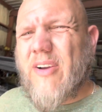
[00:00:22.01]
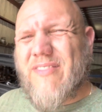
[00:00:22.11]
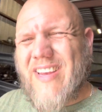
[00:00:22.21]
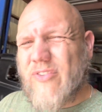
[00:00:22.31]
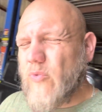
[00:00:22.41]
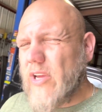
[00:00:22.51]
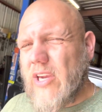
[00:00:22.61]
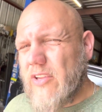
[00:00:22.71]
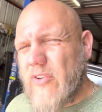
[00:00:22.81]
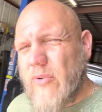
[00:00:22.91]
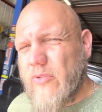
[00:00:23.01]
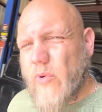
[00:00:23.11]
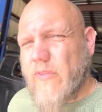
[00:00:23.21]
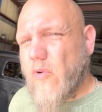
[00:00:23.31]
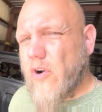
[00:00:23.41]
and it's like
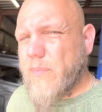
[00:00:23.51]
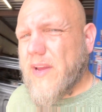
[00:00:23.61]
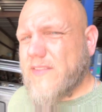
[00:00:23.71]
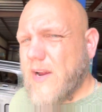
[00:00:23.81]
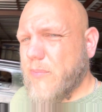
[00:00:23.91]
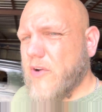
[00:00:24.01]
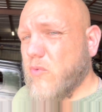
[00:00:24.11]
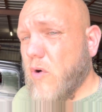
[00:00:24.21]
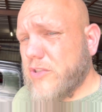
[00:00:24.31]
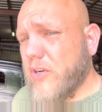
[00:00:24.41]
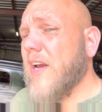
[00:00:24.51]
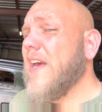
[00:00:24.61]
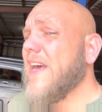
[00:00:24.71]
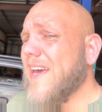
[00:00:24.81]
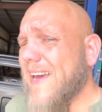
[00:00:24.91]
2400 PSI pressure washer.
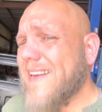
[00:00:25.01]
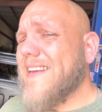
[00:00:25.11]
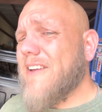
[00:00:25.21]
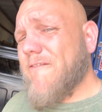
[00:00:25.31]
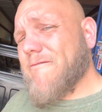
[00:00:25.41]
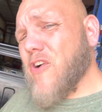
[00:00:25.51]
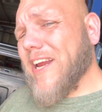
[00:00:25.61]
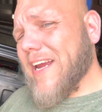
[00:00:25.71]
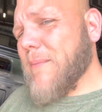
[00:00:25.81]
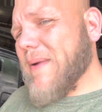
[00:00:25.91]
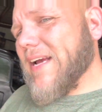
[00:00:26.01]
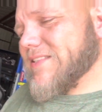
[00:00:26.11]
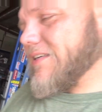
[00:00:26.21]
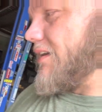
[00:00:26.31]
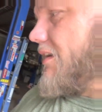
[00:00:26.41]
It did freaking amazing.